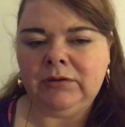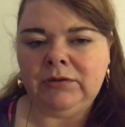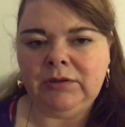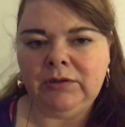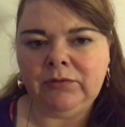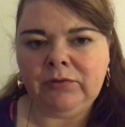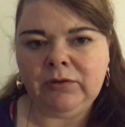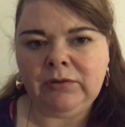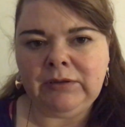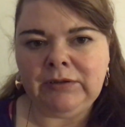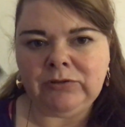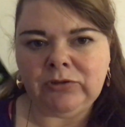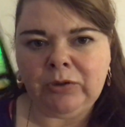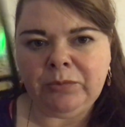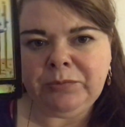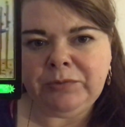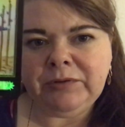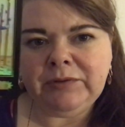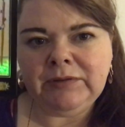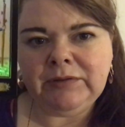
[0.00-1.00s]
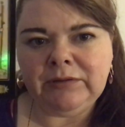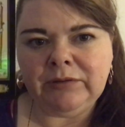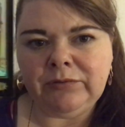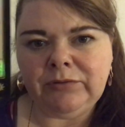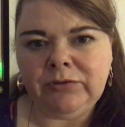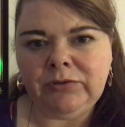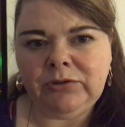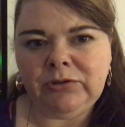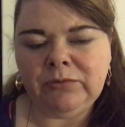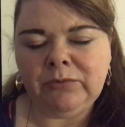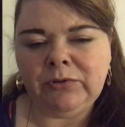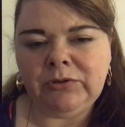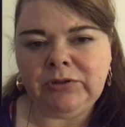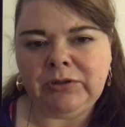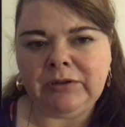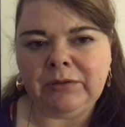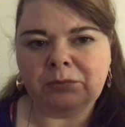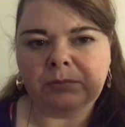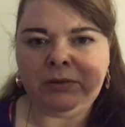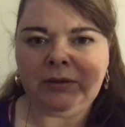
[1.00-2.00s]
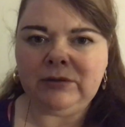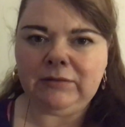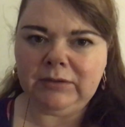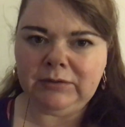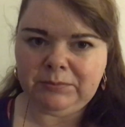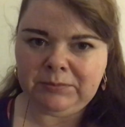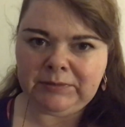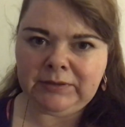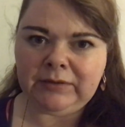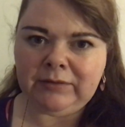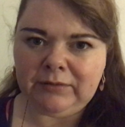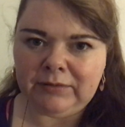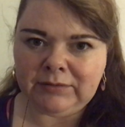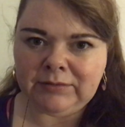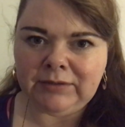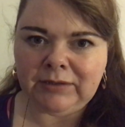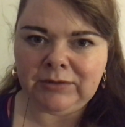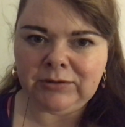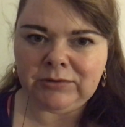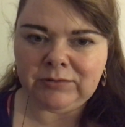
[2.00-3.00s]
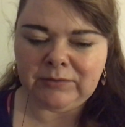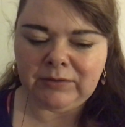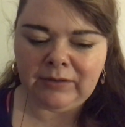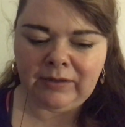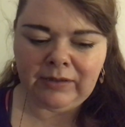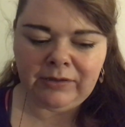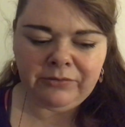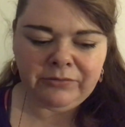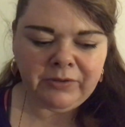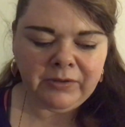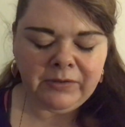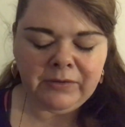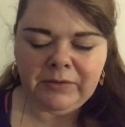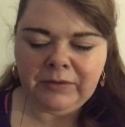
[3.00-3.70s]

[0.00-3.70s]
you've got these options in the future once you complete this particular stage of your life.